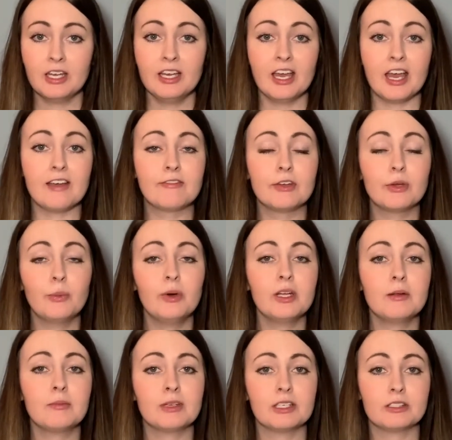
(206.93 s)
if you want
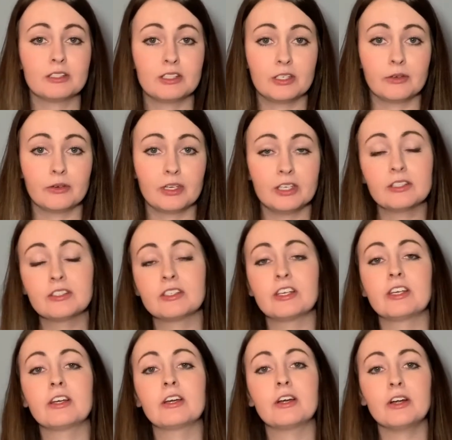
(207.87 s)
to be a serious
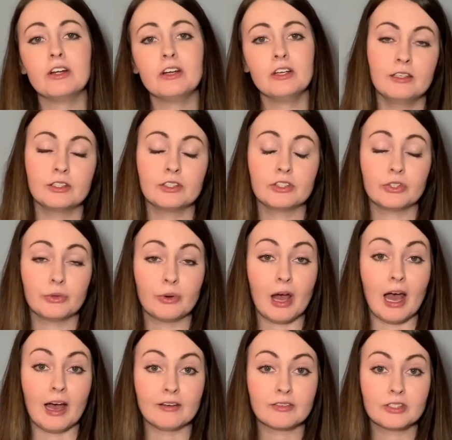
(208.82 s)
singer, you
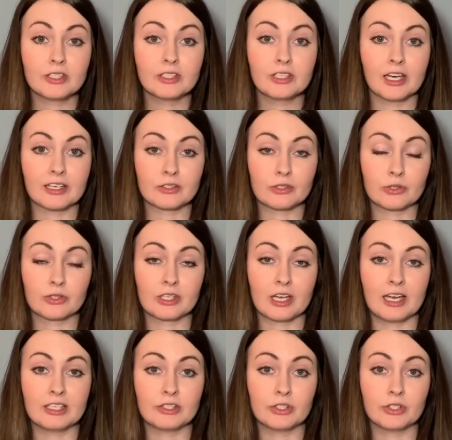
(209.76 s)
have to
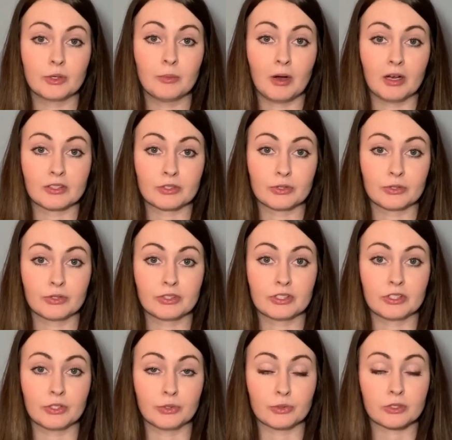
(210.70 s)
exercise your muscles
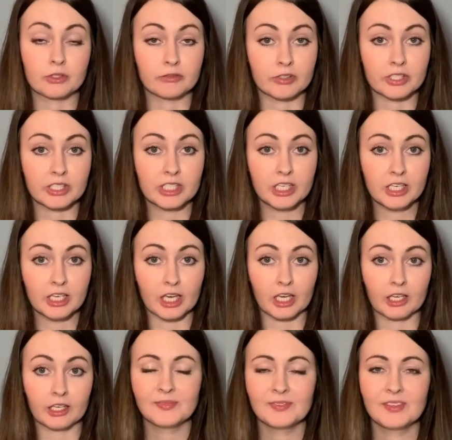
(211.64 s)
used for
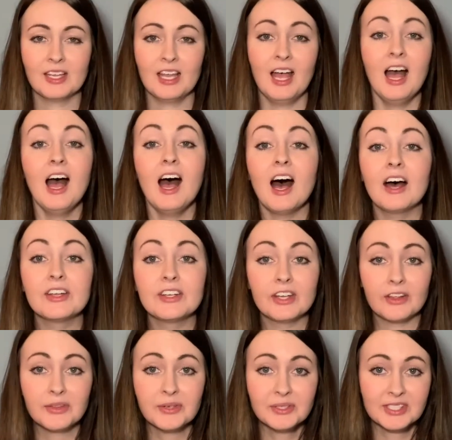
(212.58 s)
singing.
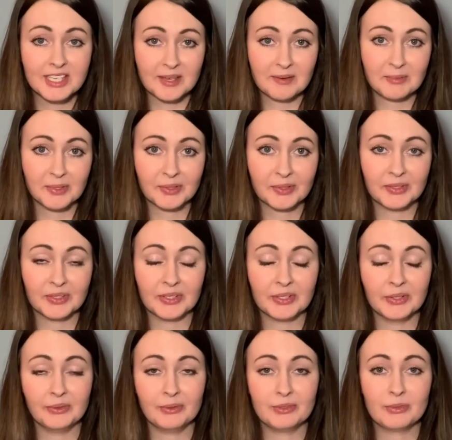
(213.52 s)
Another tip you can
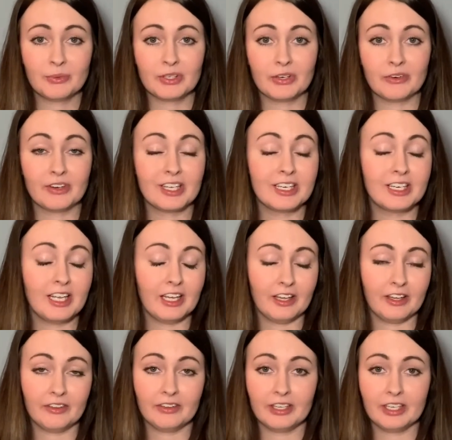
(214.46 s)
use when you're
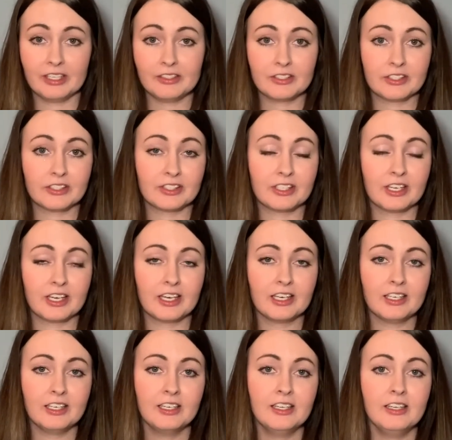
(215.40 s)
inhaling to sing
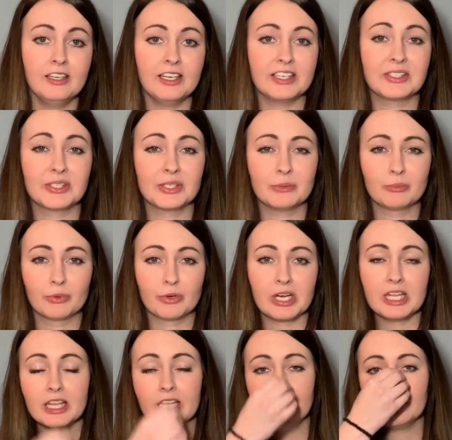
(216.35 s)
is to
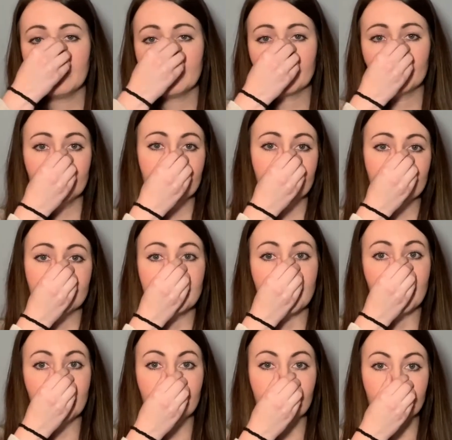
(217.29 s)
breathe in through your
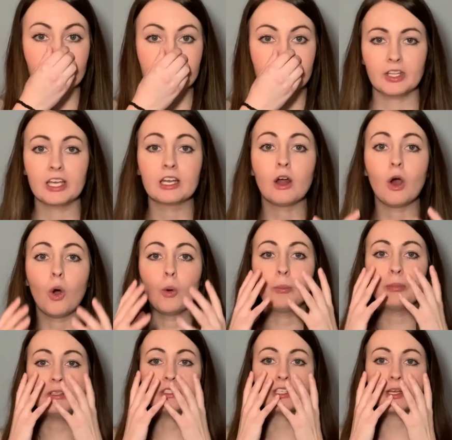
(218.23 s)
nose. It
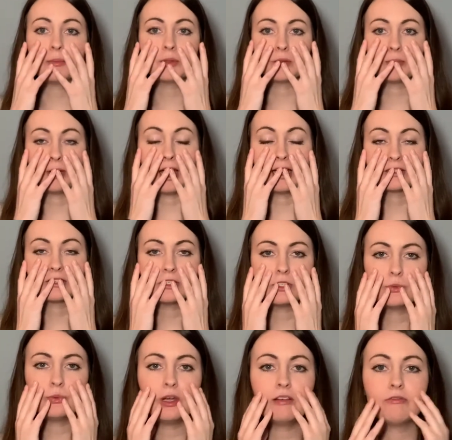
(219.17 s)
opens up the
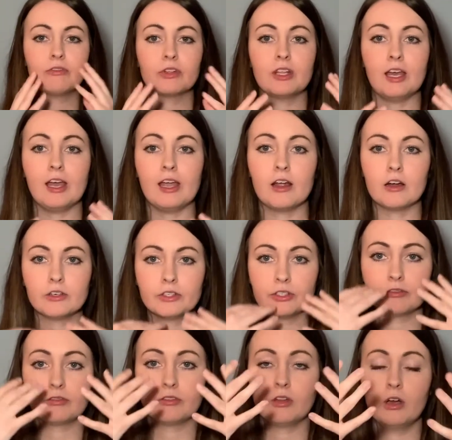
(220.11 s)
passageway for the air to
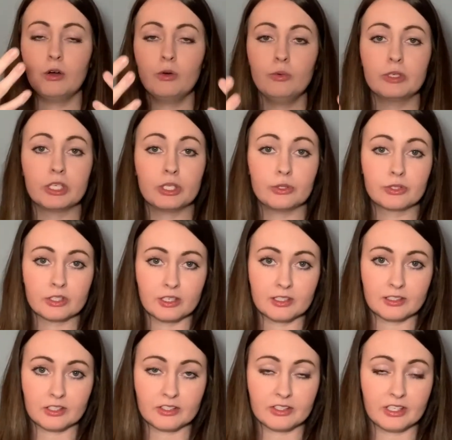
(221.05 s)
flow when you start
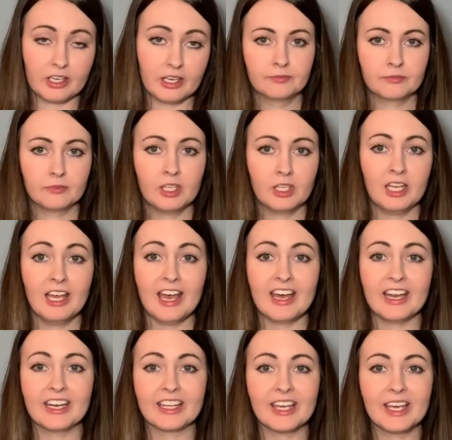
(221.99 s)
to sing, and
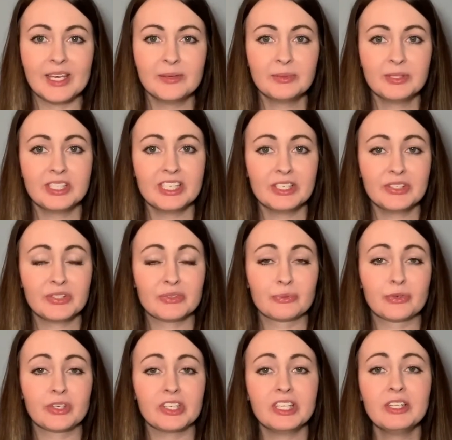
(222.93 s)
it keeps things
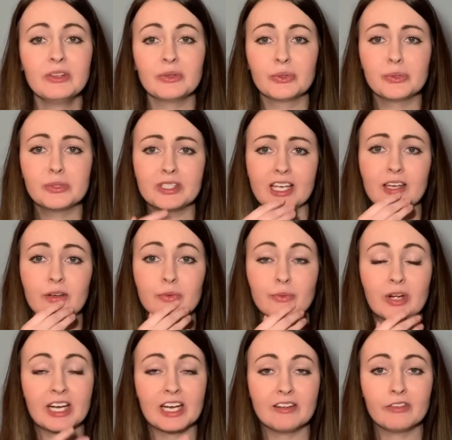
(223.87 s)
really loose and
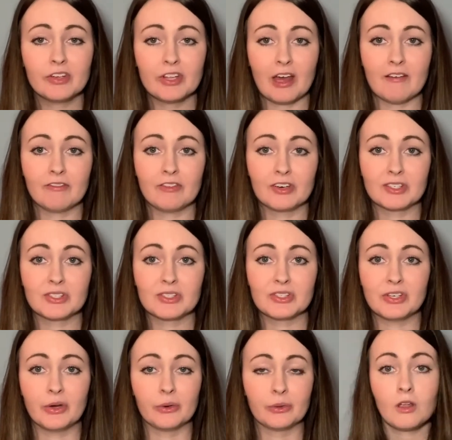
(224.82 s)
ready for that first
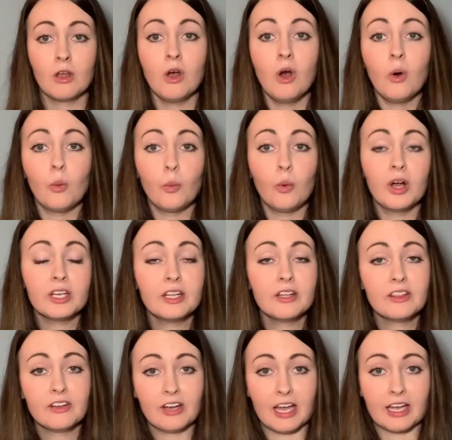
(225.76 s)
note. One
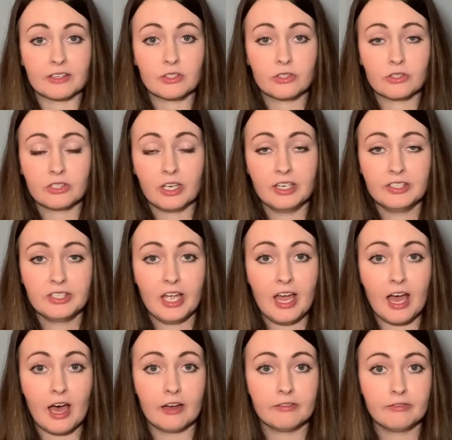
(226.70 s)
other exercise I
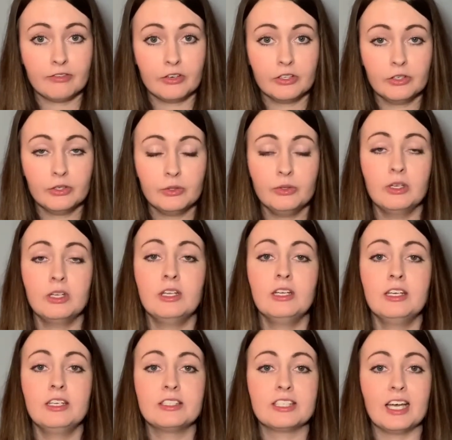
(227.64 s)
have for you
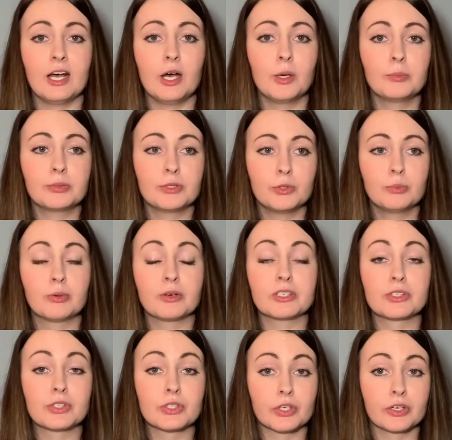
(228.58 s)
to help you
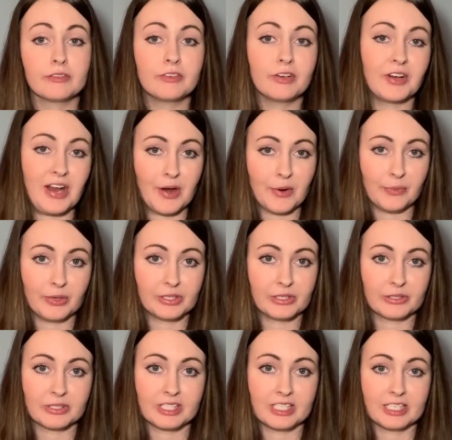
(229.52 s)
preserve your air while you're
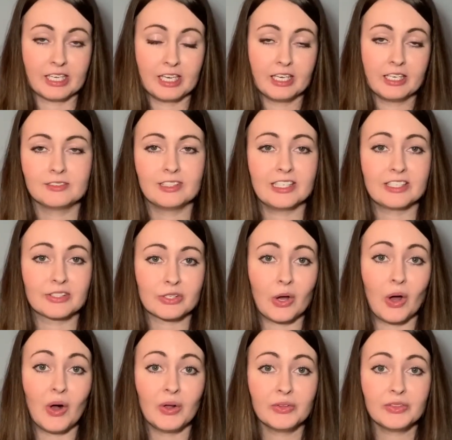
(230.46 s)
singing is
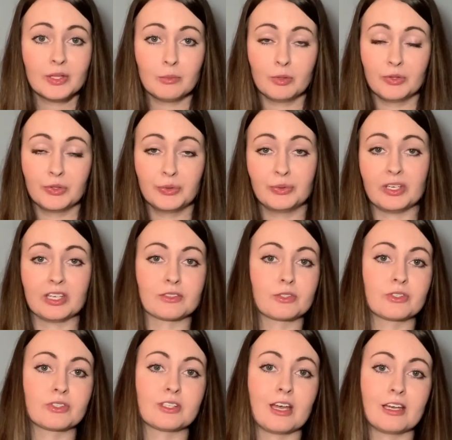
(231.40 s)
called the balloon
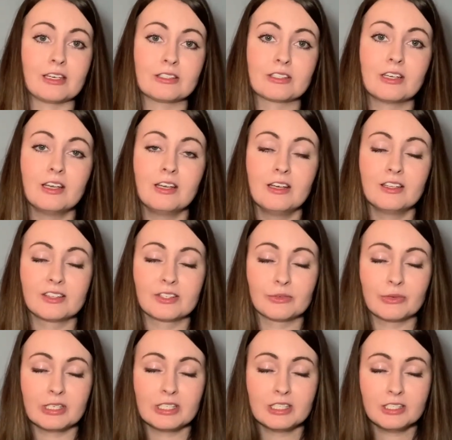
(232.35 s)
exercise. The
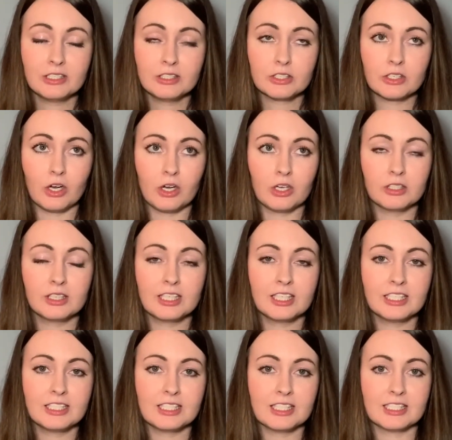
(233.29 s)
reason it's called
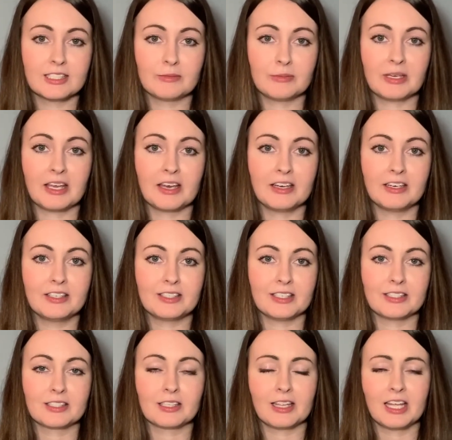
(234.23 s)
this is because
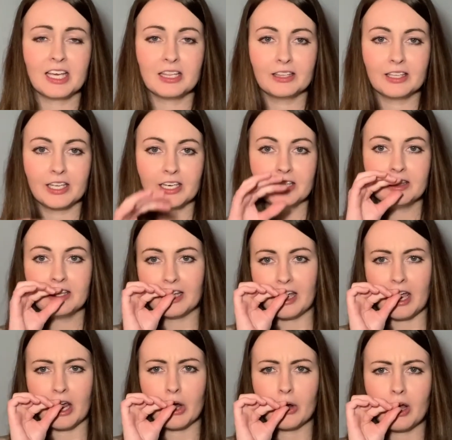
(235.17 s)
it's like letting the
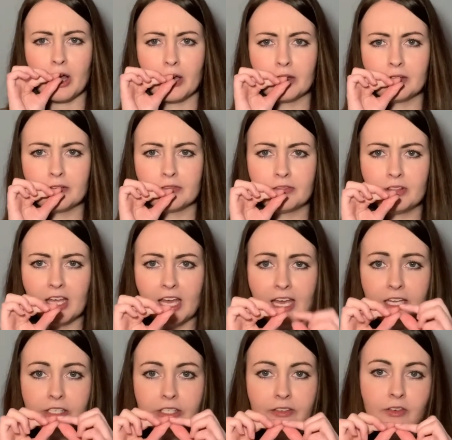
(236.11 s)
air out of the
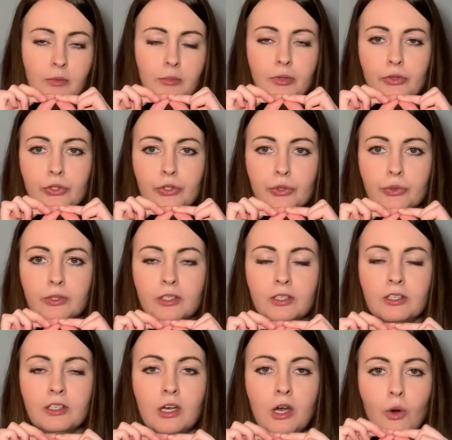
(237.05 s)
end of a balloon.
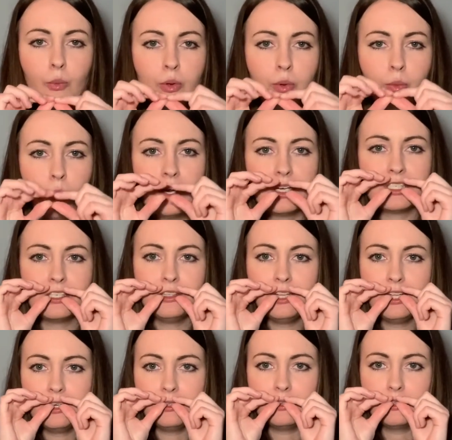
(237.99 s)
We want to
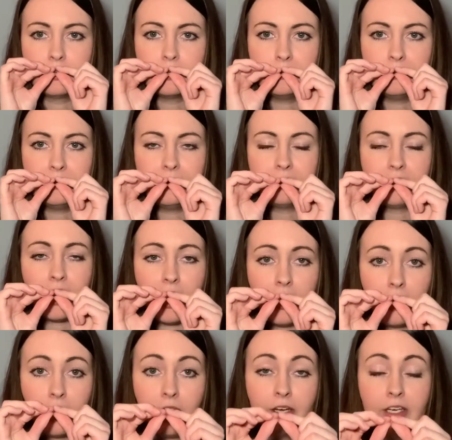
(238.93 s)
let a little bit of
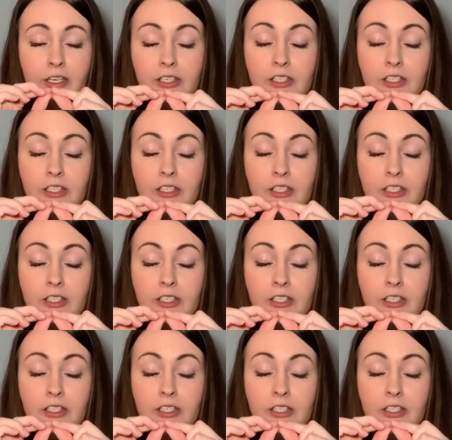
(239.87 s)
air out at a